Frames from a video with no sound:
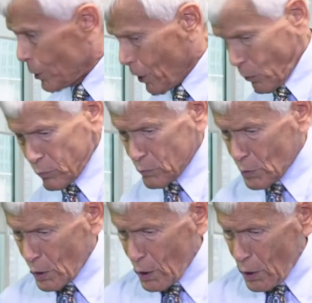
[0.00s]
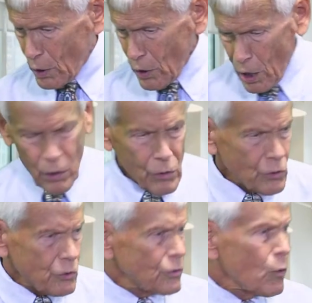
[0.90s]
we don't."
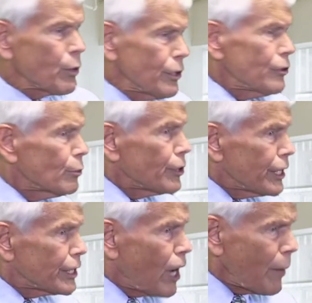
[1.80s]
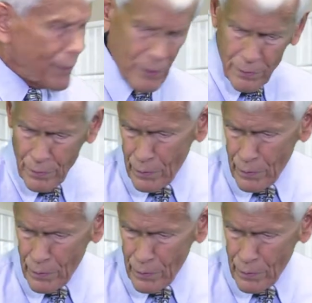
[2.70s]
"So what do you do when you need copies?"